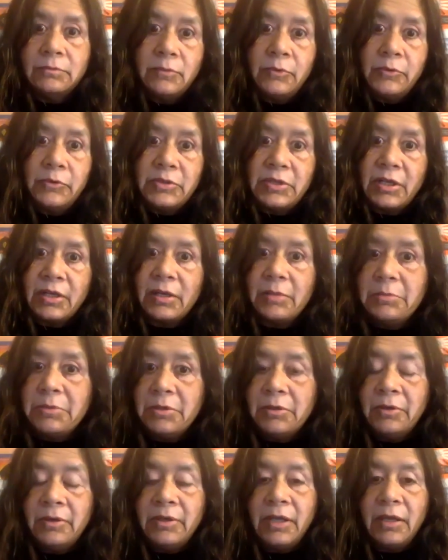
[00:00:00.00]
who's our
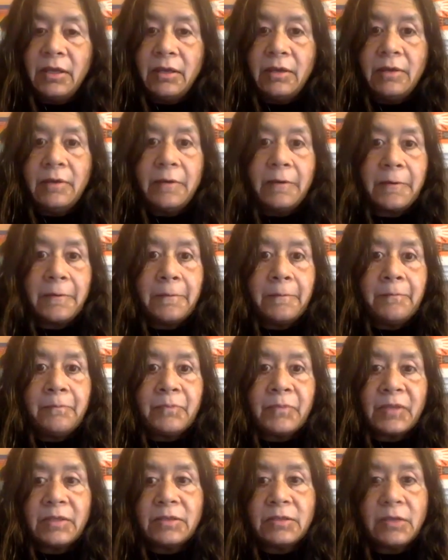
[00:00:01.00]
community here.
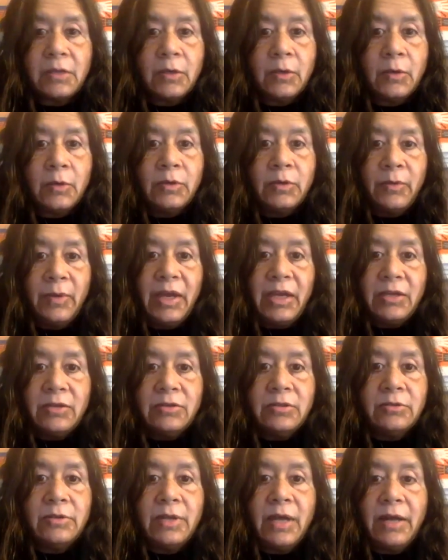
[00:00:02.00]
So the way you
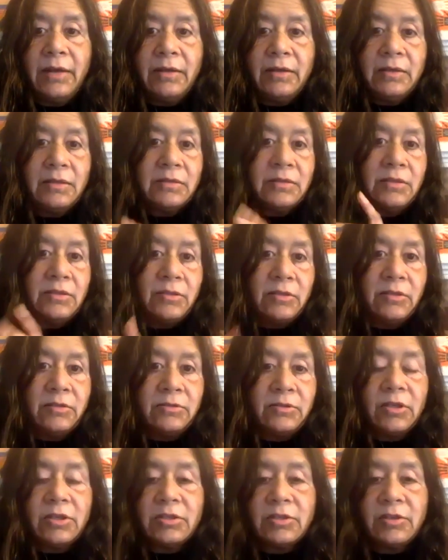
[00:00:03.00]
do that is
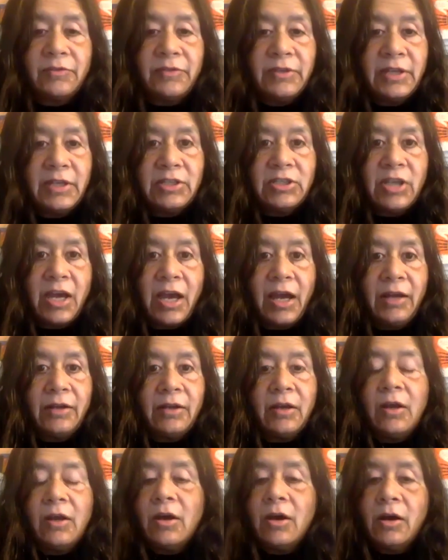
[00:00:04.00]
introduce yourself in the chat
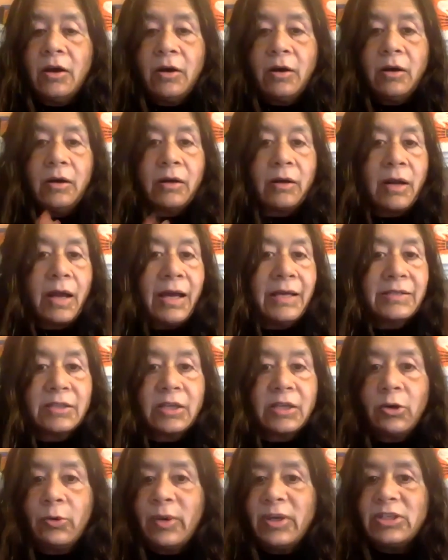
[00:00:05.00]
or
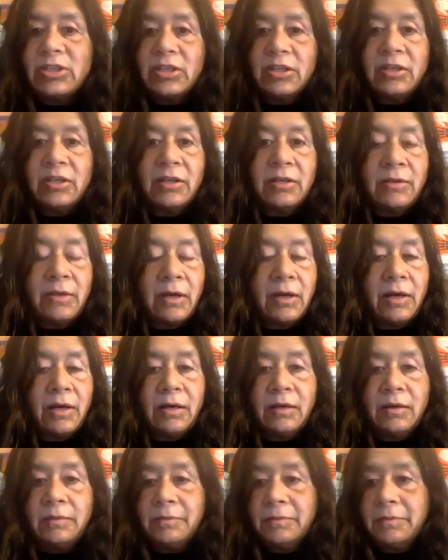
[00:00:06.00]
ask a question,
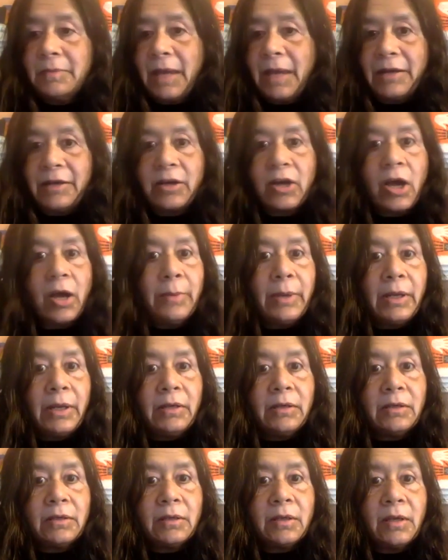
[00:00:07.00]
add a
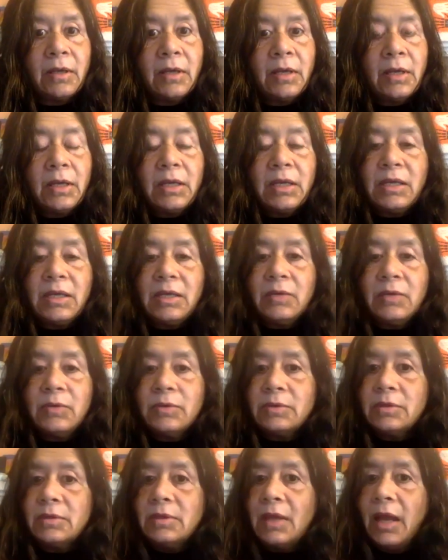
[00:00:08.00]
comment,
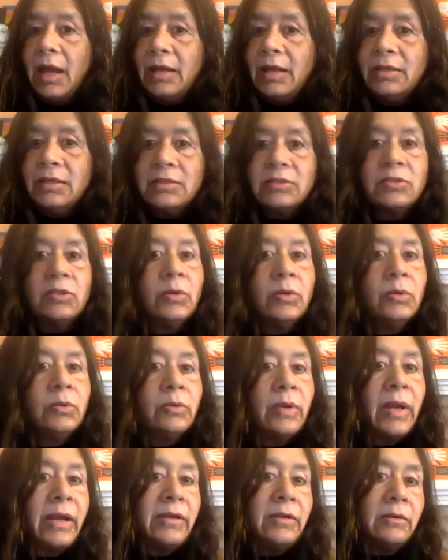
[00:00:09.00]
and there's
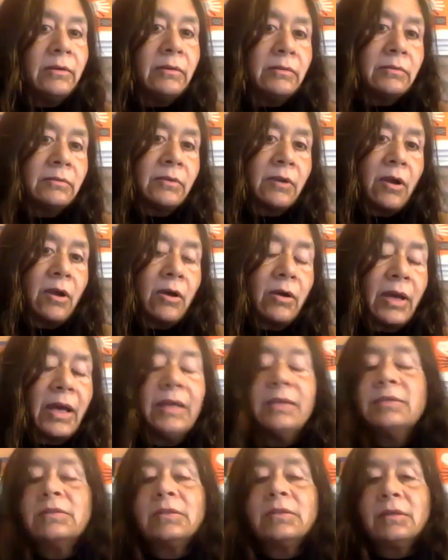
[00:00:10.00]
no right or wrong
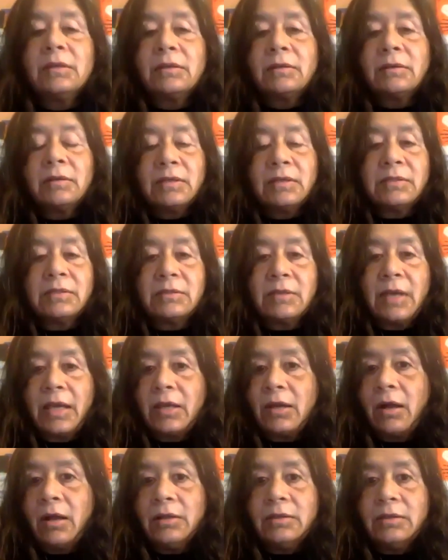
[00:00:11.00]
answer. I
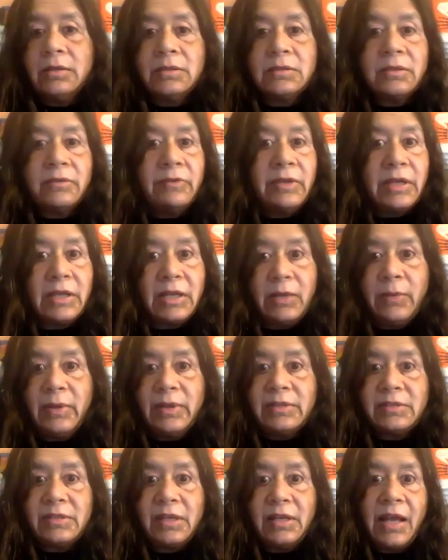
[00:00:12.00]
call this the Weekly
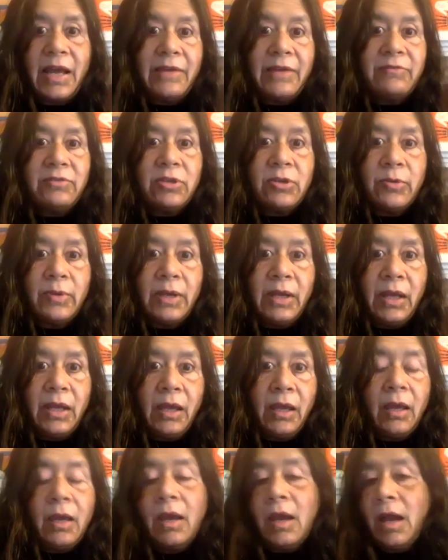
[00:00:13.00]
Wednesday live
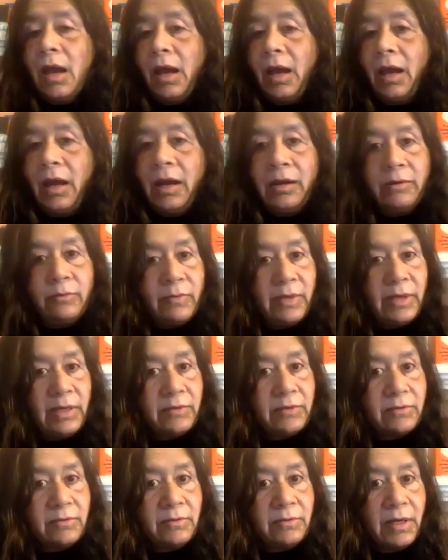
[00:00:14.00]
Q&A, and
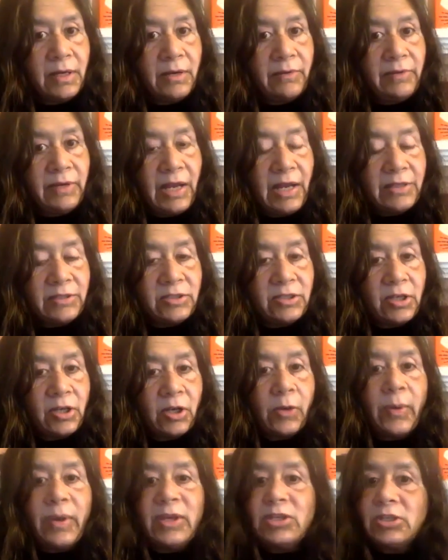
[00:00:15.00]
we'll answer
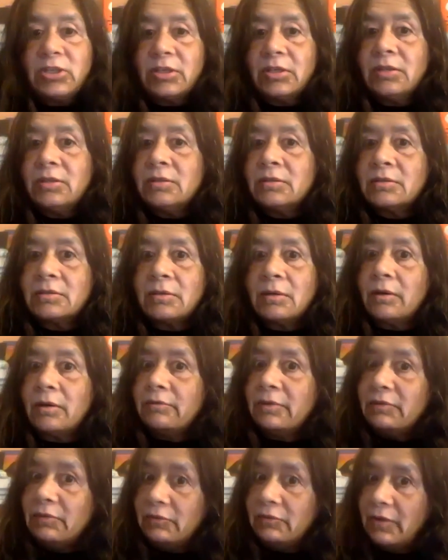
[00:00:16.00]
your questions or
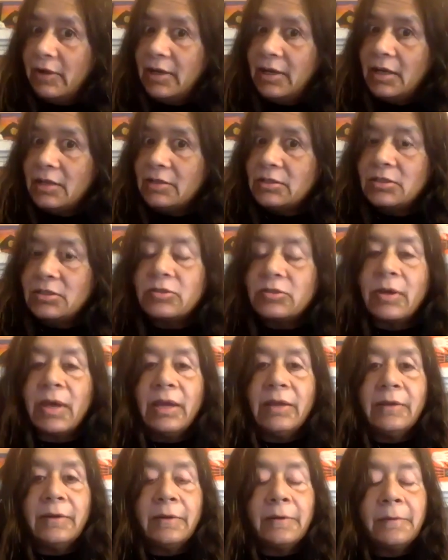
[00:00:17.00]
we will find answers
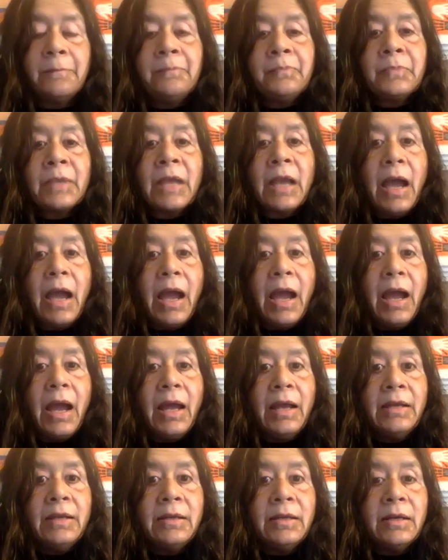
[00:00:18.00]
together.
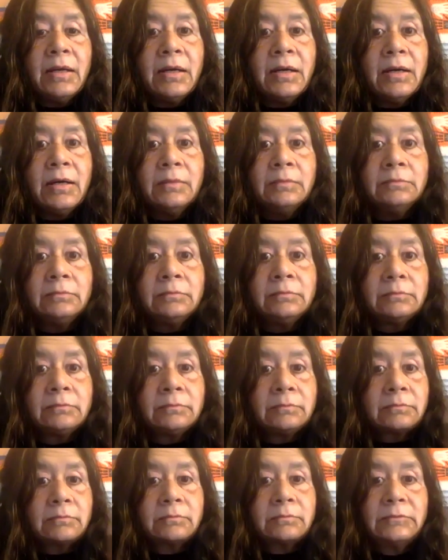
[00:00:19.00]
And
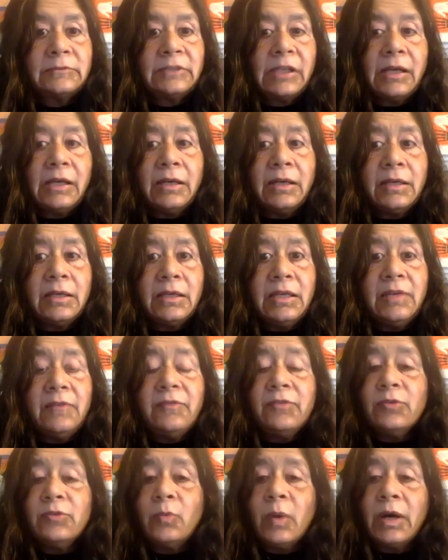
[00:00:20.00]

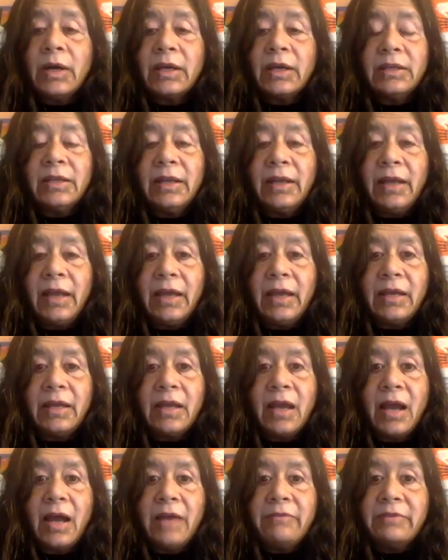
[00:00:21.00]
if you work in that
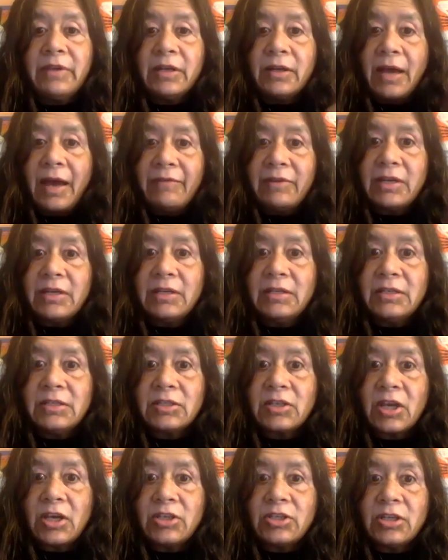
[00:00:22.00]
area and we are having a
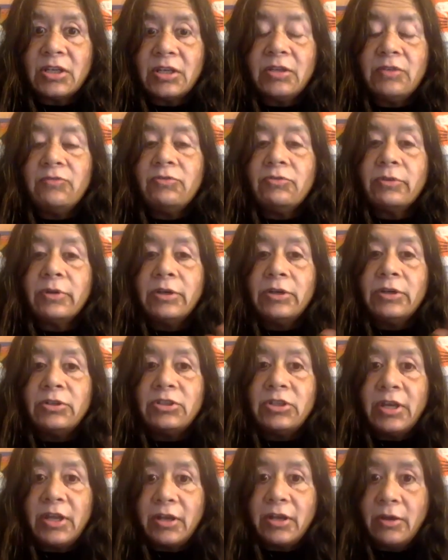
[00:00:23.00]
discussion, if you want to
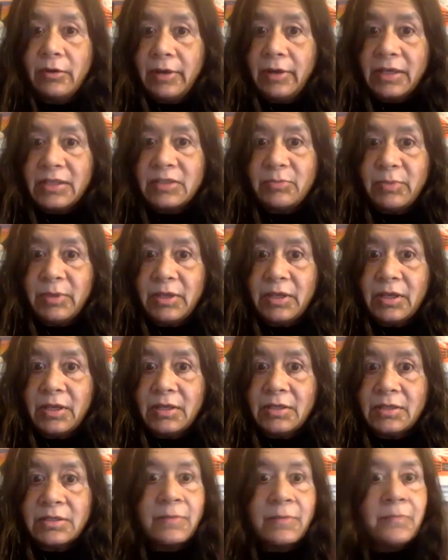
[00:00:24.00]
share your
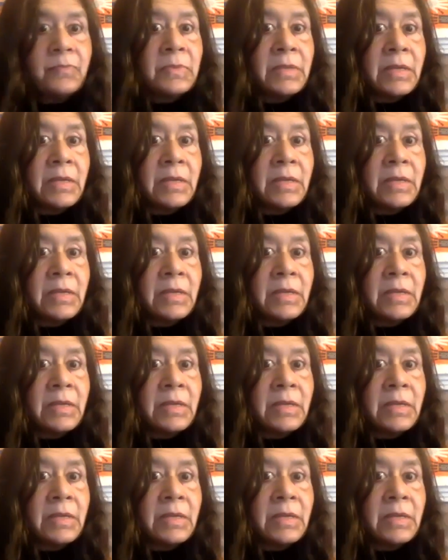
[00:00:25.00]
experience,